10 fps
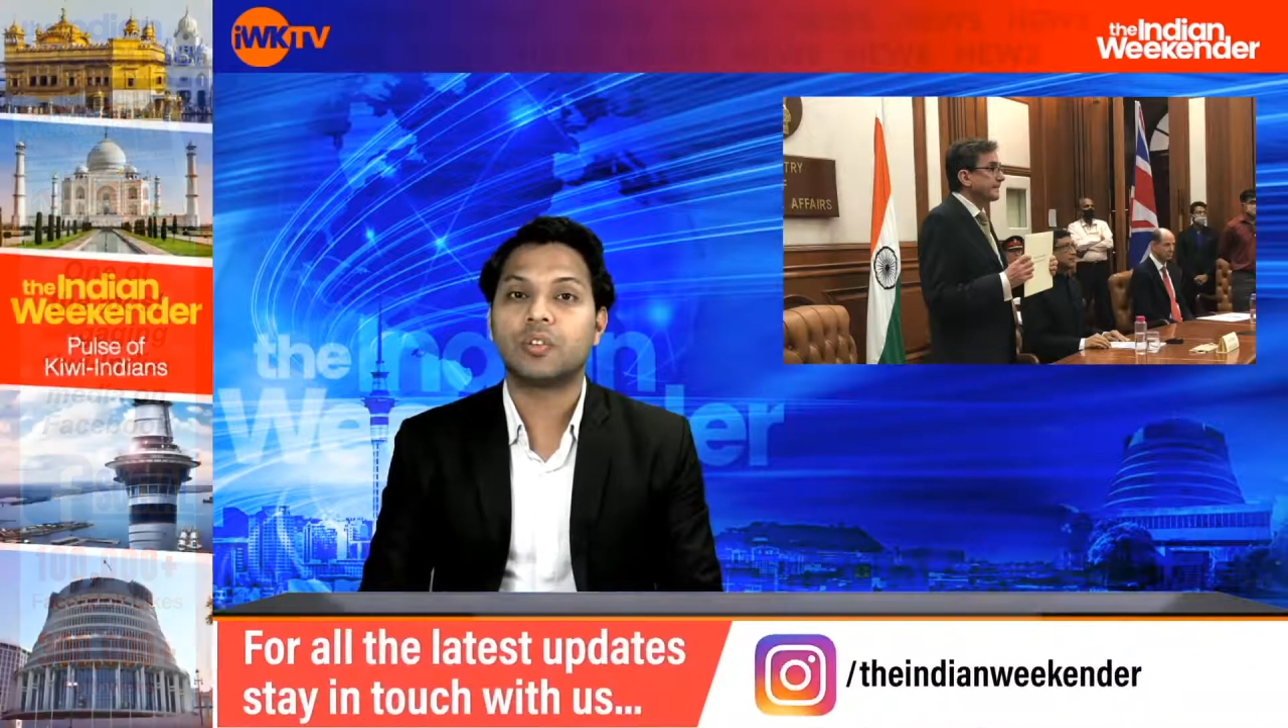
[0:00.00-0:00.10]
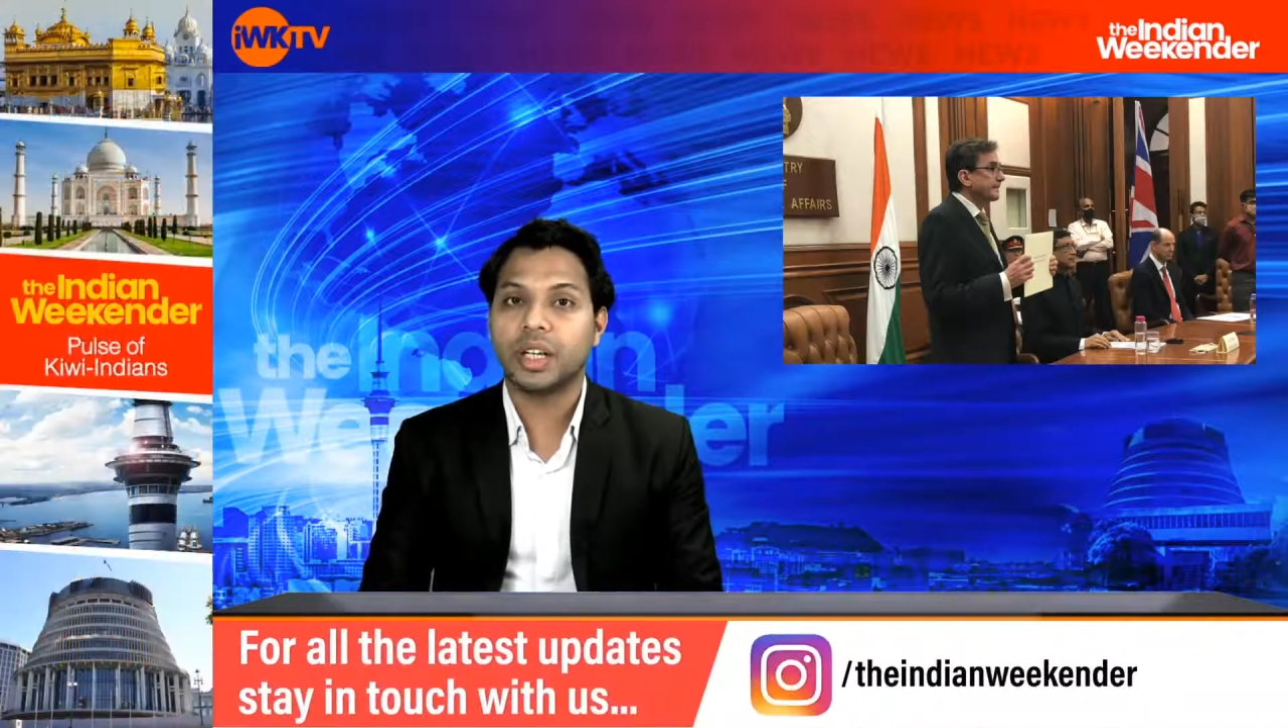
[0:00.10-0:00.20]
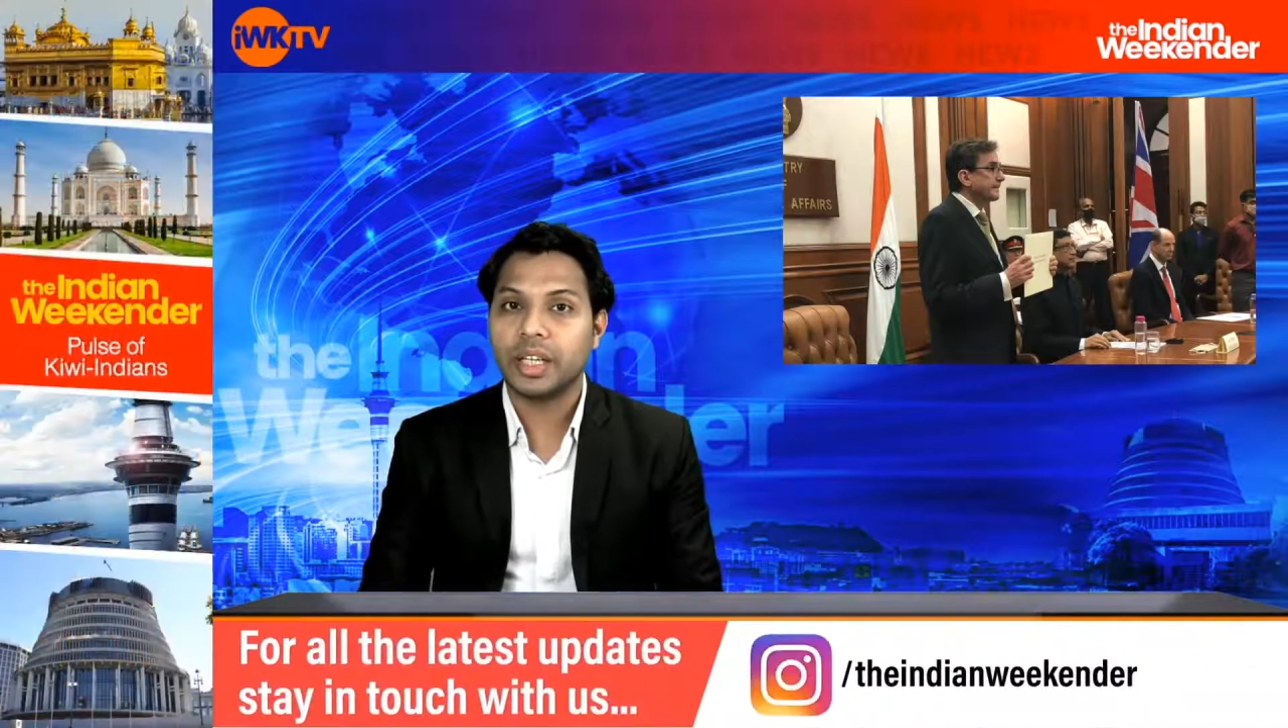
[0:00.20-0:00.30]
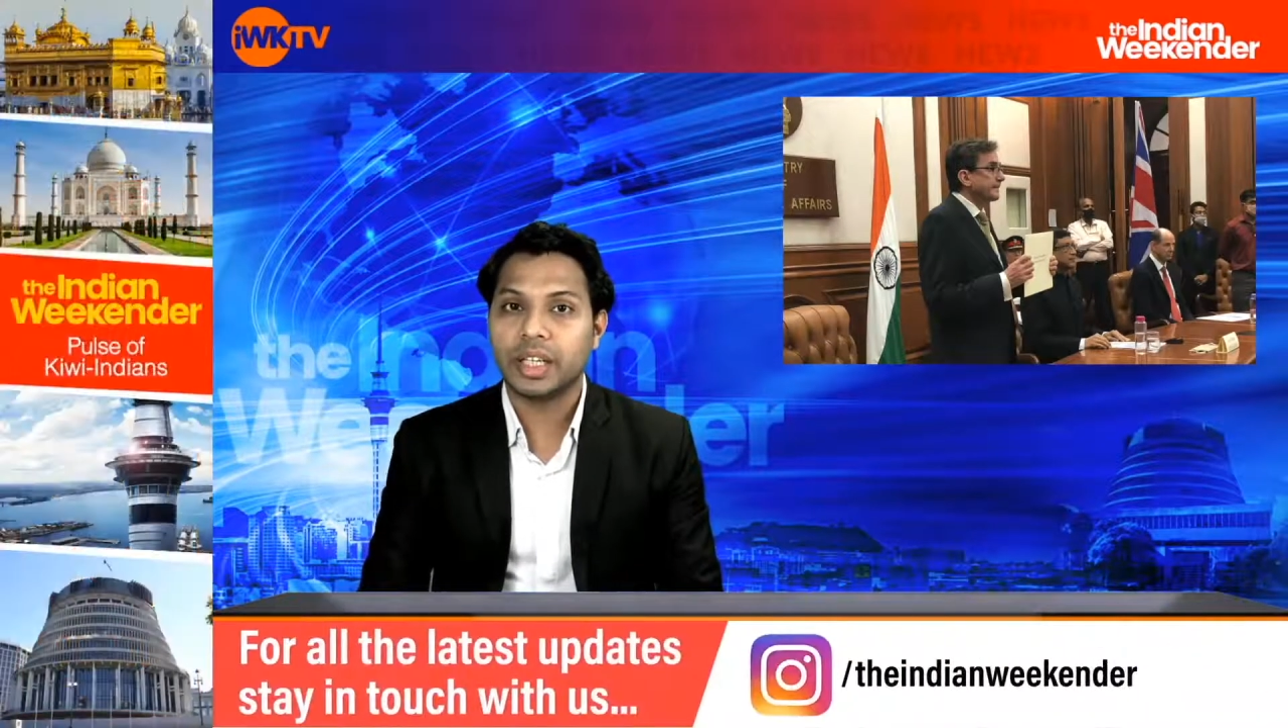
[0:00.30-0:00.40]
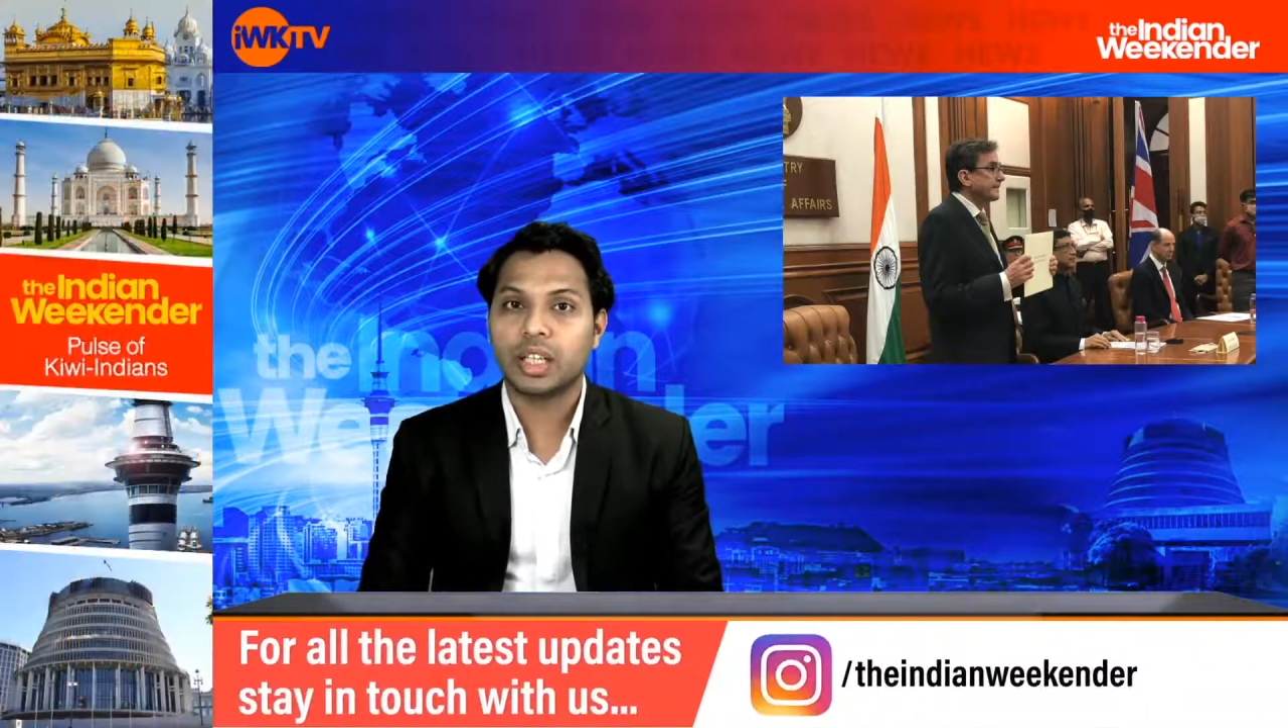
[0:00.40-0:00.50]

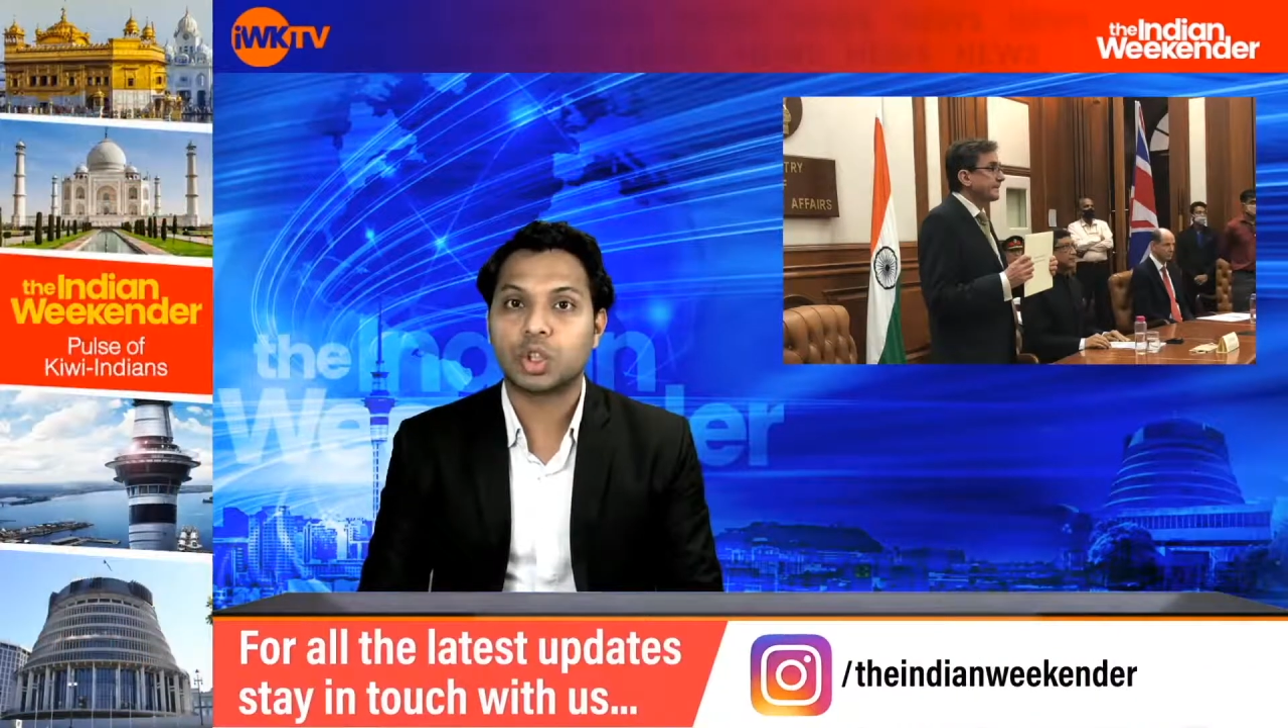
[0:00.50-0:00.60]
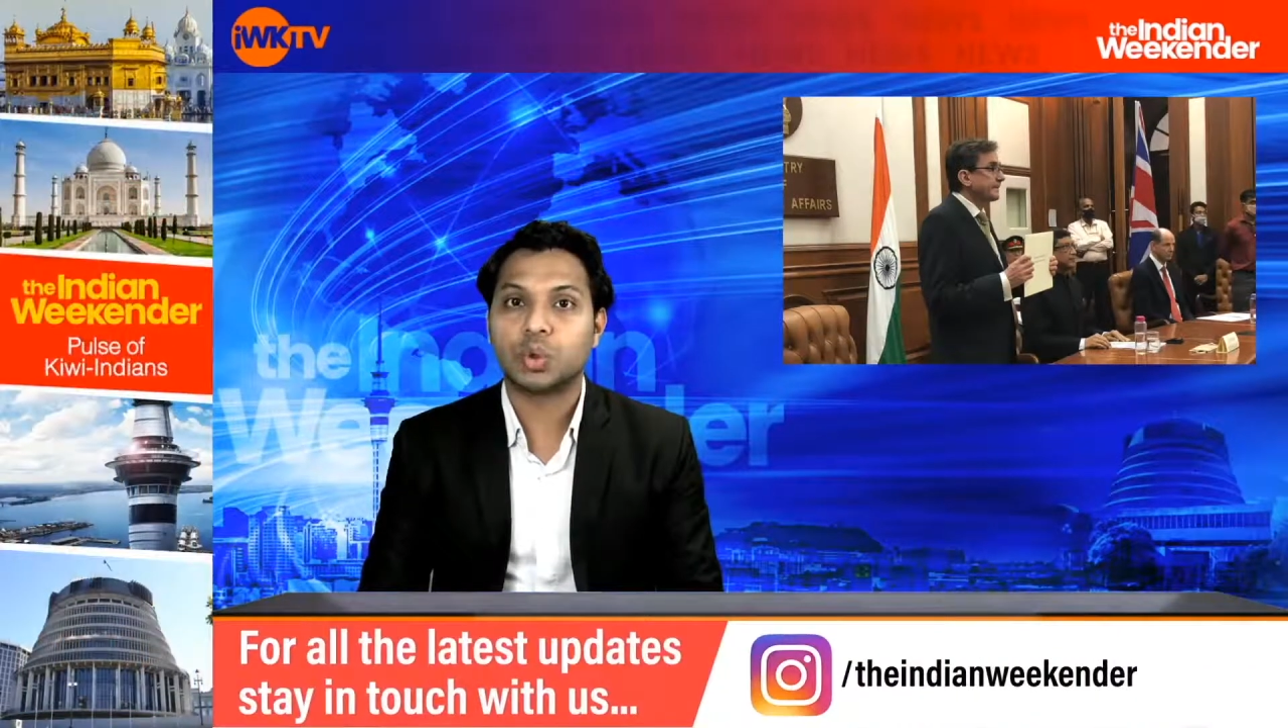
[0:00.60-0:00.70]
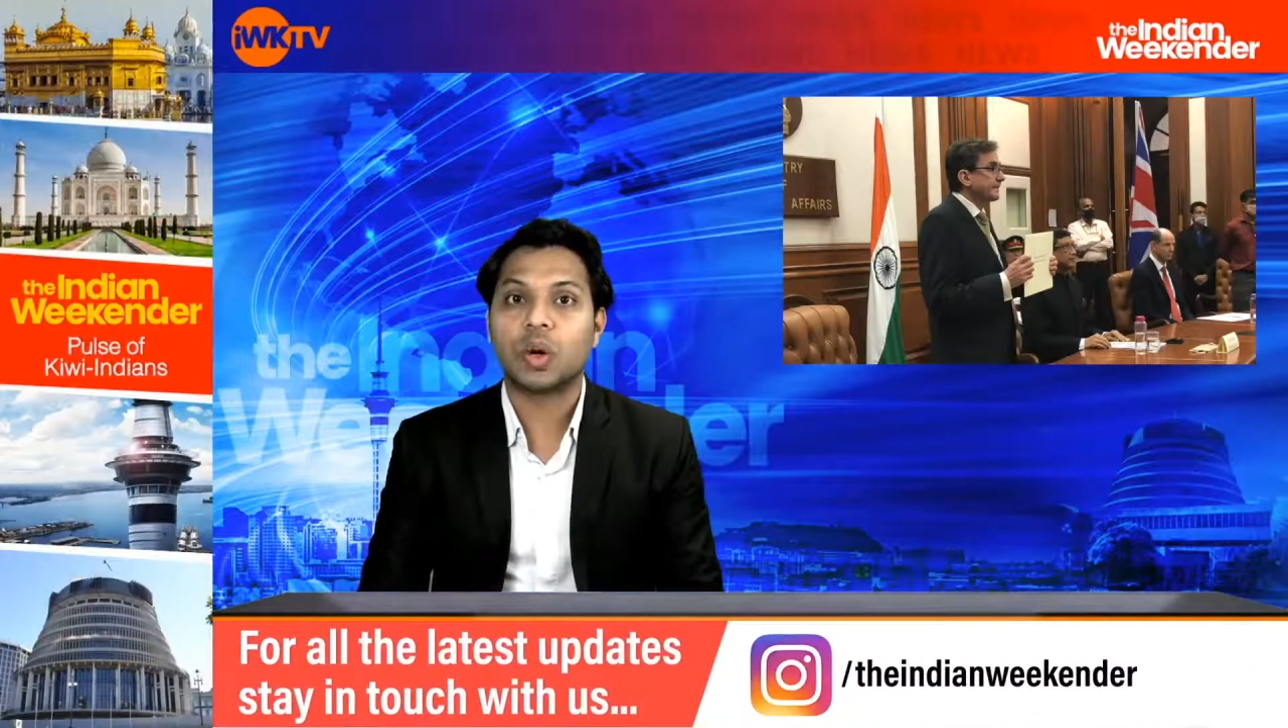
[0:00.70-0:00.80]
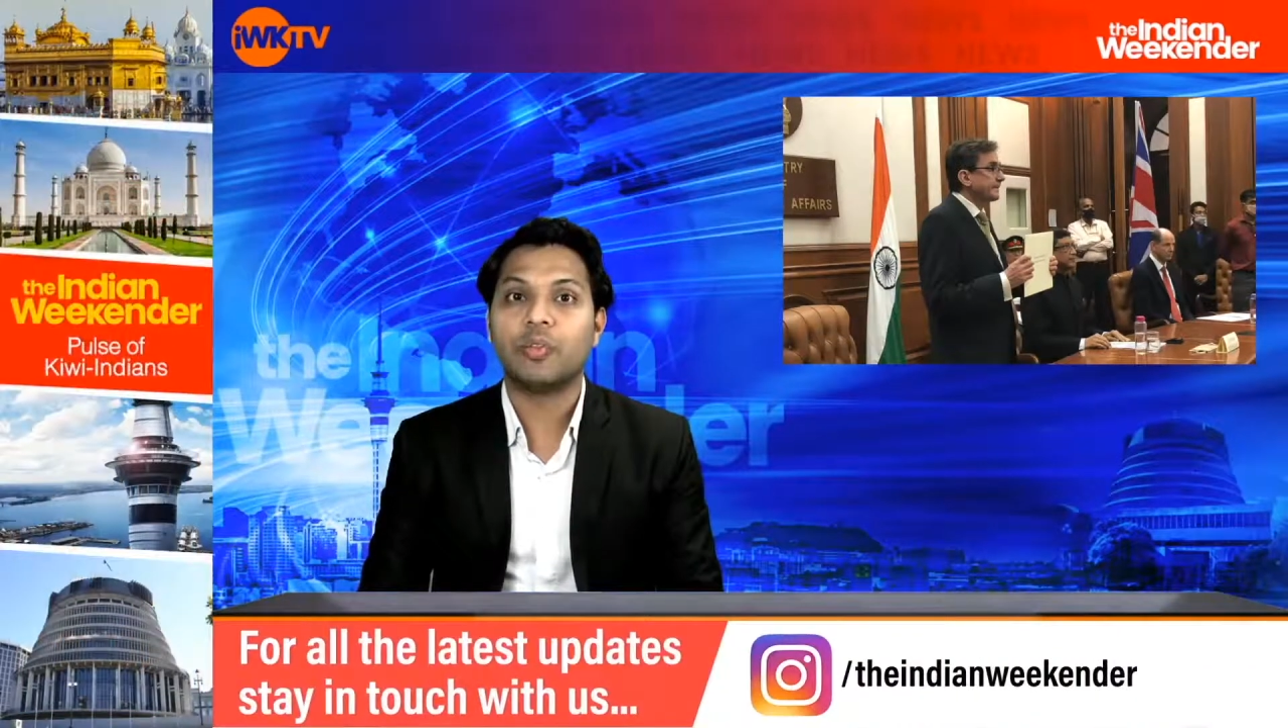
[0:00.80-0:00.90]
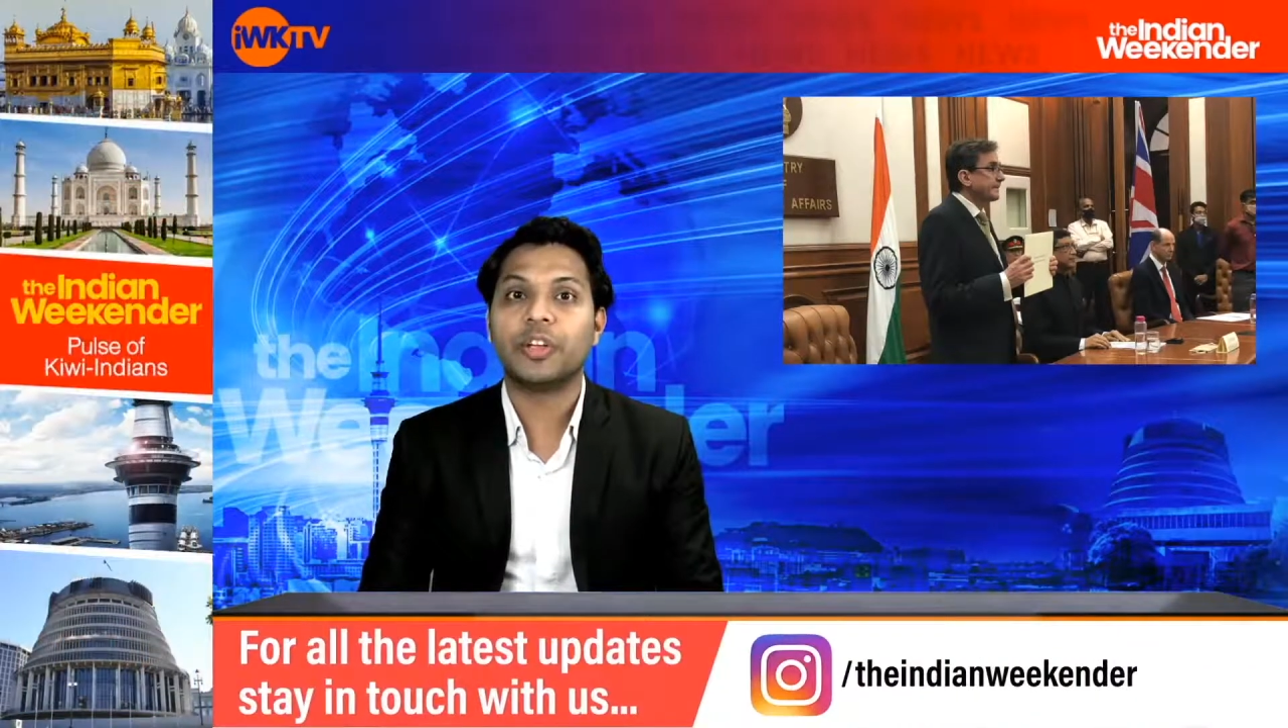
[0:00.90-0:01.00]
India through
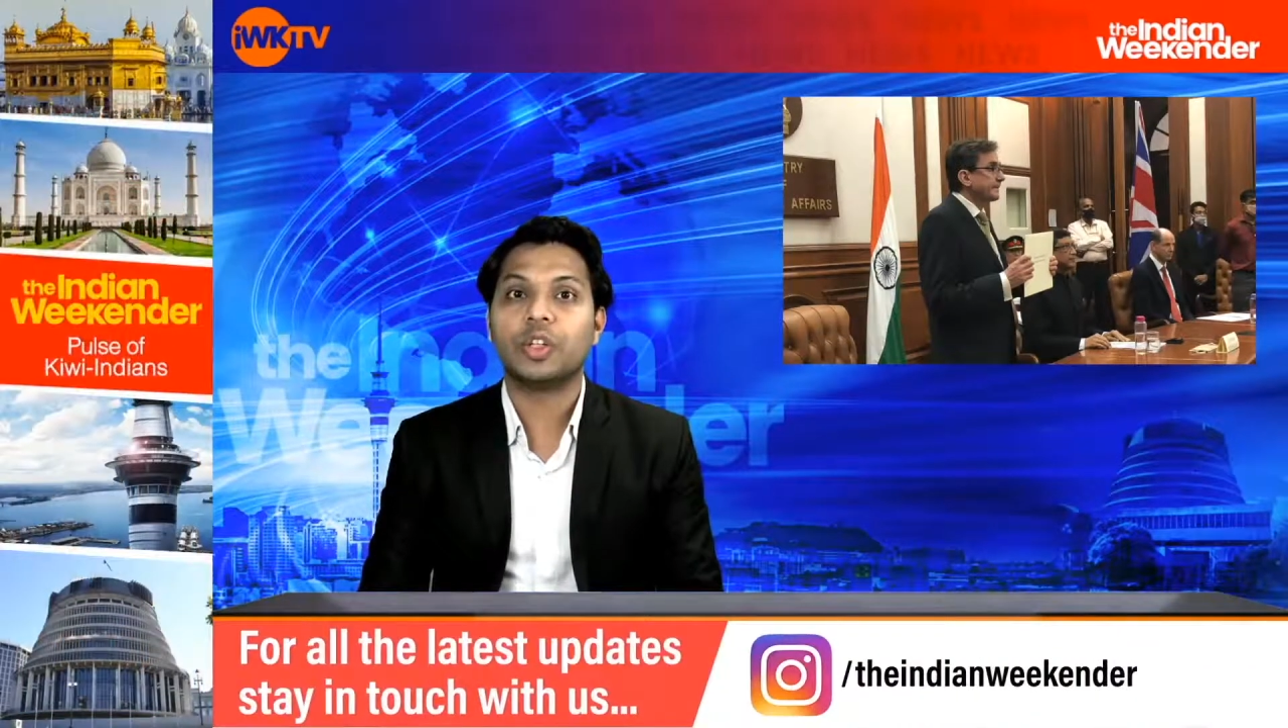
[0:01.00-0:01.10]
a video